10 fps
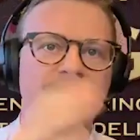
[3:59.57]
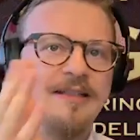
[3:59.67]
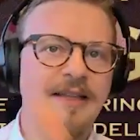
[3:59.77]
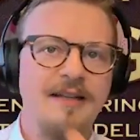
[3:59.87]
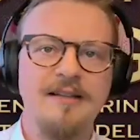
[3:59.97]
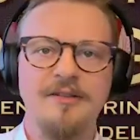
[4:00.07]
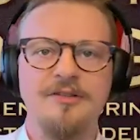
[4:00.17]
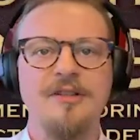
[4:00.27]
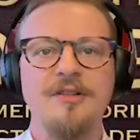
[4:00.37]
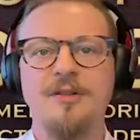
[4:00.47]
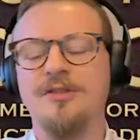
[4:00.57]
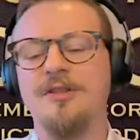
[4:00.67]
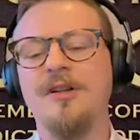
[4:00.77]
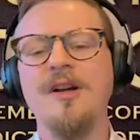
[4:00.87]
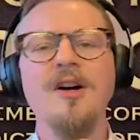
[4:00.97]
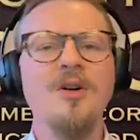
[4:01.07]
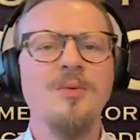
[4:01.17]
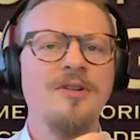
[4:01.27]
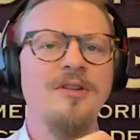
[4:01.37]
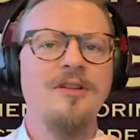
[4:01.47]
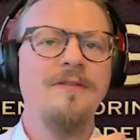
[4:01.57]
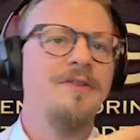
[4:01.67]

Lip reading: that kind of data literate culture, what are